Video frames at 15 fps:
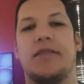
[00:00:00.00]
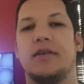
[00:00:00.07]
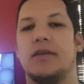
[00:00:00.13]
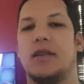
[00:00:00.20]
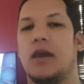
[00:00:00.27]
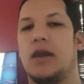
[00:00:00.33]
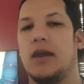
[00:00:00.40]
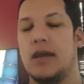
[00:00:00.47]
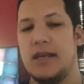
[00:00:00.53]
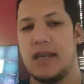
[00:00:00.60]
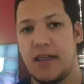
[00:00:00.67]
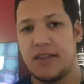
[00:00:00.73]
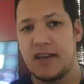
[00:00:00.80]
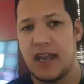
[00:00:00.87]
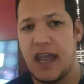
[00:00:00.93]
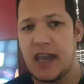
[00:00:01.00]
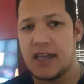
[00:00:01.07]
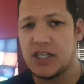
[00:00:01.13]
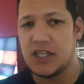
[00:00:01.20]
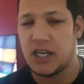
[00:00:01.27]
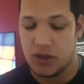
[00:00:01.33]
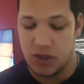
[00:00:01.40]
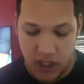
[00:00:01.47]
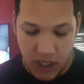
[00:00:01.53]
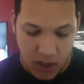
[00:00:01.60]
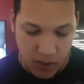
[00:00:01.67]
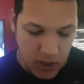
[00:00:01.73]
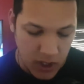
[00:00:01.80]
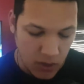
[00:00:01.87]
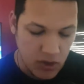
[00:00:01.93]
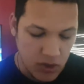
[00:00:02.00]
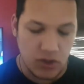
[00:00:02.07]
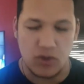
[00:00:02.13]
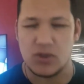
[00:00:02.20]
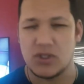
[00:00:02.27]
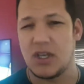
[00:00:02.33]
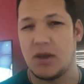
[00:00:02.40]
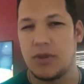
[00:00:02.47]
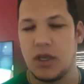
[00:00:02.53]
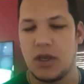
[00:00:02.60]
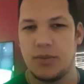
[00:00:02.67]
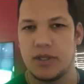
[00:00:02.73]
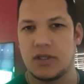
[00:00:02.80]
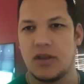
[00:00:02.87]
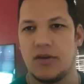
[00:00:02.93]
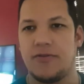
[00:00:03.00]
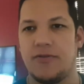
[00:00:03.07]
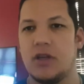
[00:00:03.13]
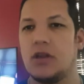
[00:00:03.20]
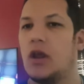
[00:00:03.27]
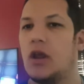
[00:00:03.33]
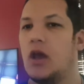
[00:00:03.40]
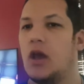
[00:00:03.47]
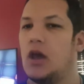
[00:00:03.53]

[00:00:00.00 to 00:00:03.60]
day, another reaction, and today we're going to do something a bit different.